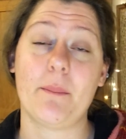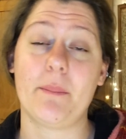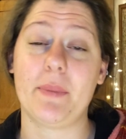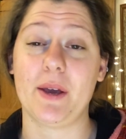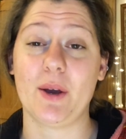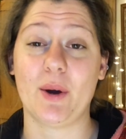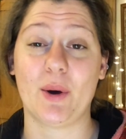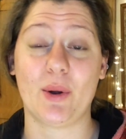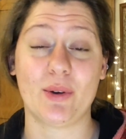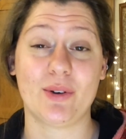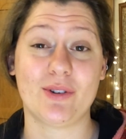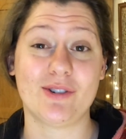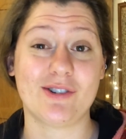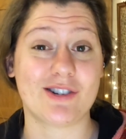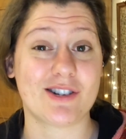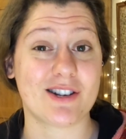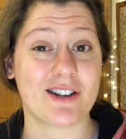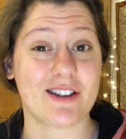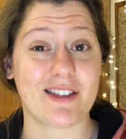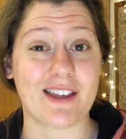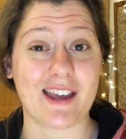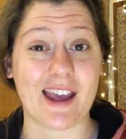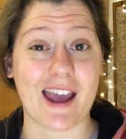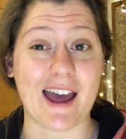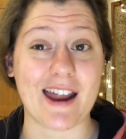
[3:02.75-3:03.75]
beyond
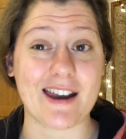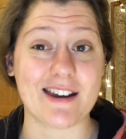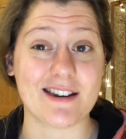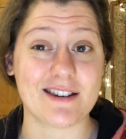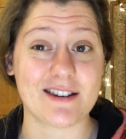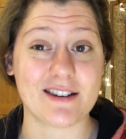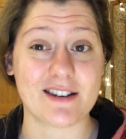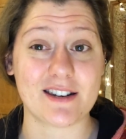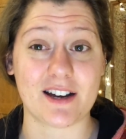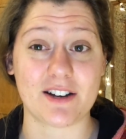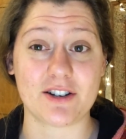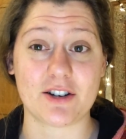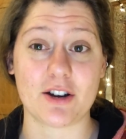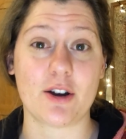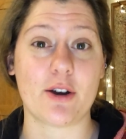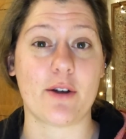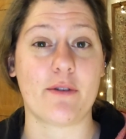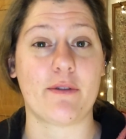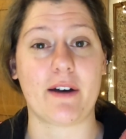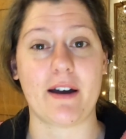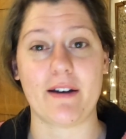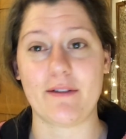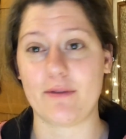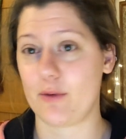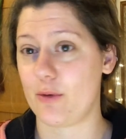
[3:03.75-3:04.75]
the end. I don't know
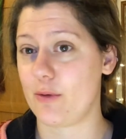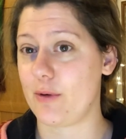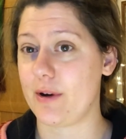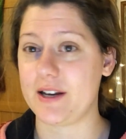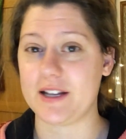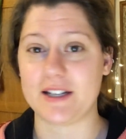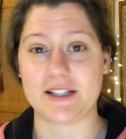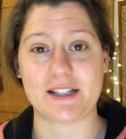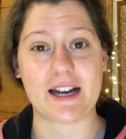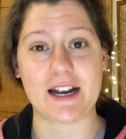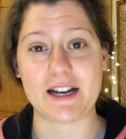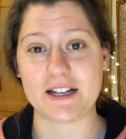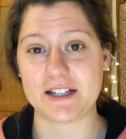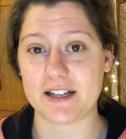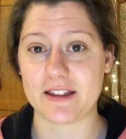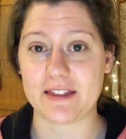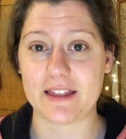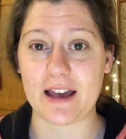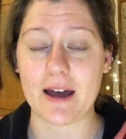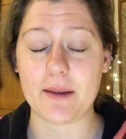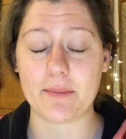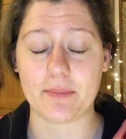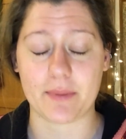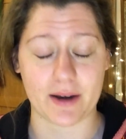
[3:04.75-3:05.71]
if I've already stated that,